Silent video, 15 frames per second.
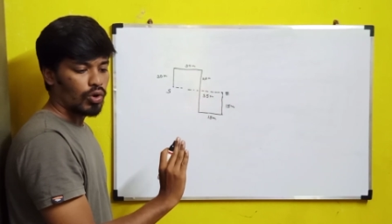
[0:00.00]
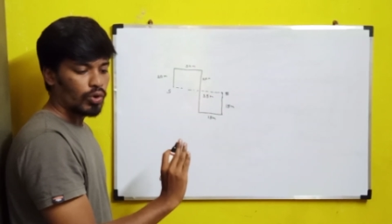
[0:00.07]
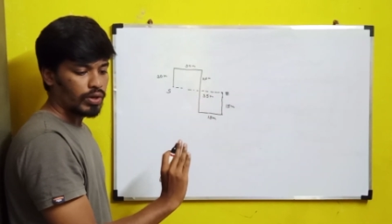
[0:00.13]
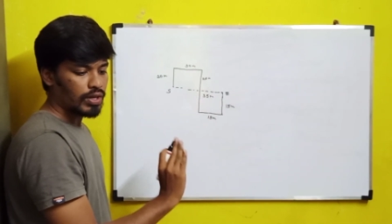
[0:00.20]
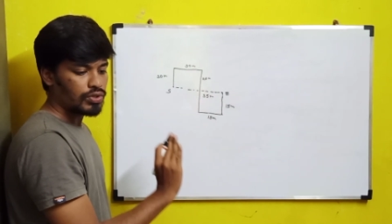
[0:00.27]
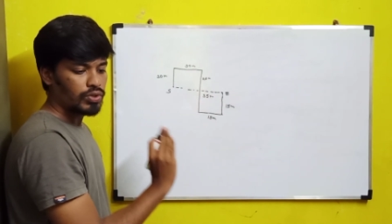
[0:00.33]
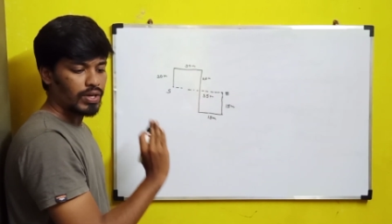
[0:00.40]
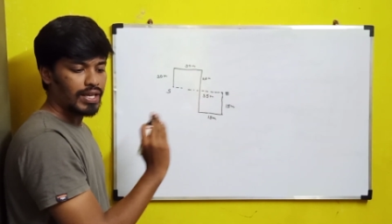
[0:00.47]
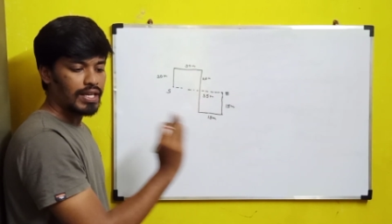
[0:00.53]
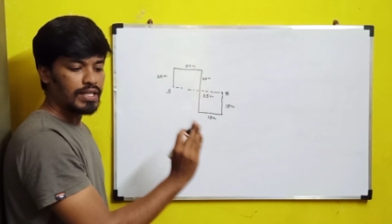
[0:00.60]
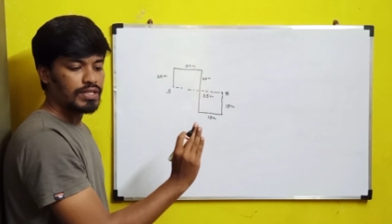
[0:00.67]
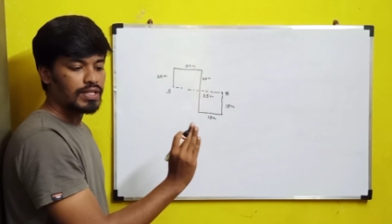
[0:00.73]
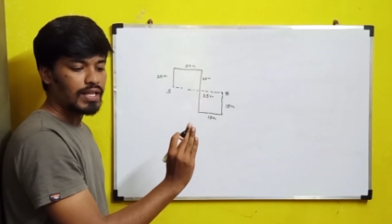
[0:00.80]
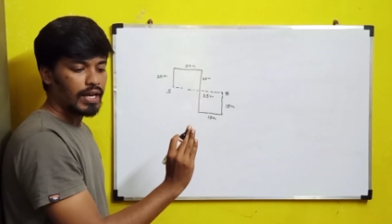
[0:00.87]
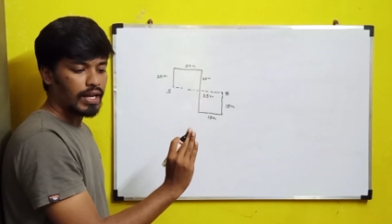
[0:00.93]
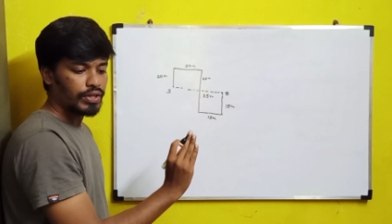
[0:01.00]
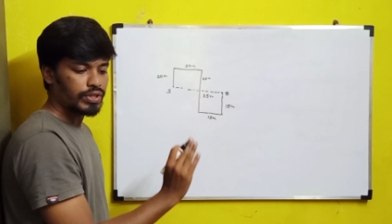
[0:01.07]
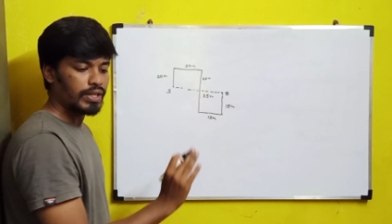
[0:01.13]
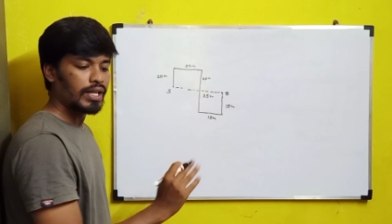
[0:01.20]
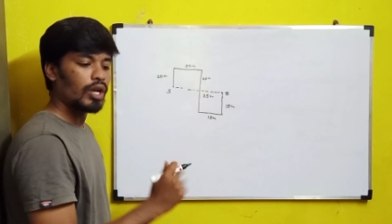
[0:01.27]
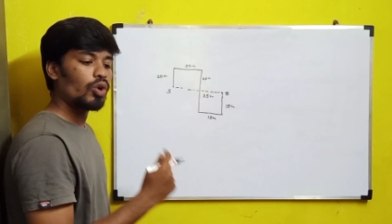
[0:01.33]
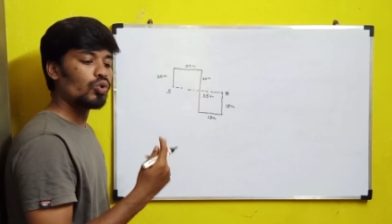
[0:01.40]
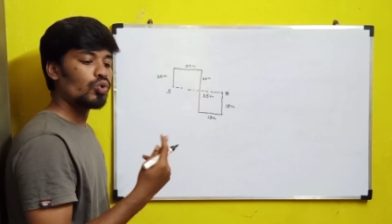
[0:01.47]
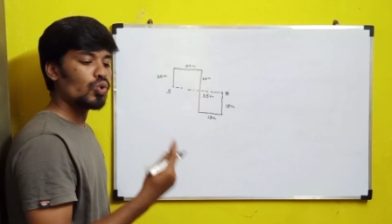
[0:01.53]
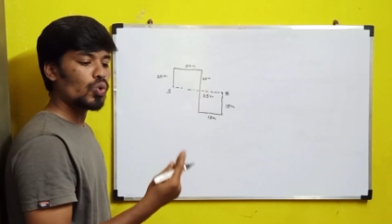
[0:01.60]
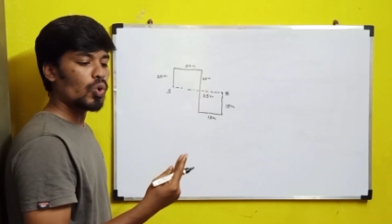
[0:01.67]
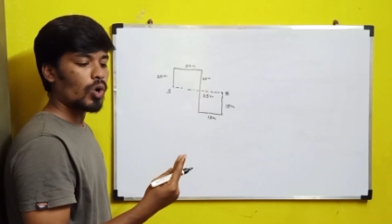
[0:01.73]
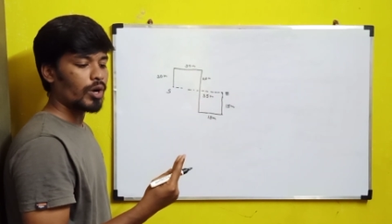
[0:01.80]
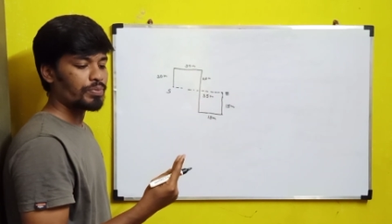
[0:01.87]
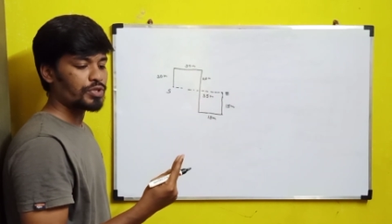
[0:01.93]
Okay, so east direction there are
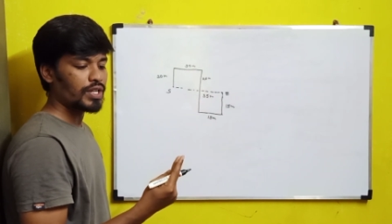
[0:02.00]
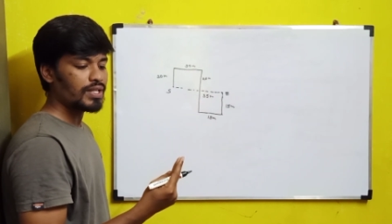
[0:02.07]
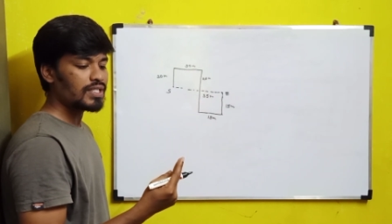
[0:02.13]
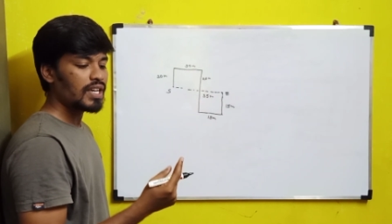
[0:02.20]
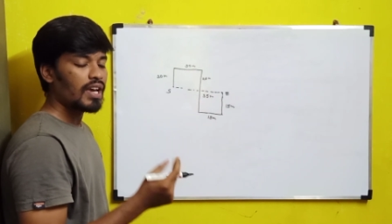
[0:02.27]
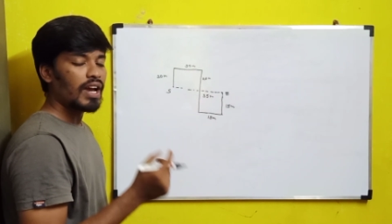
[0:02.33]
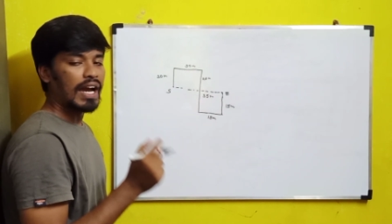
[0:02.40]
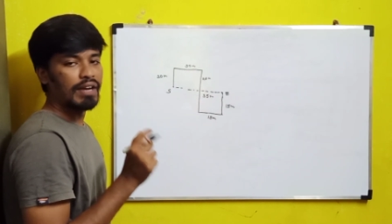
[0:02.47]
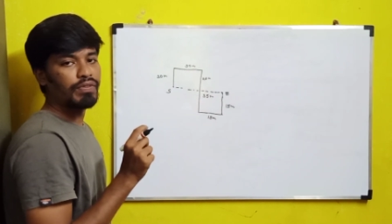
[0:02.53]
2 options,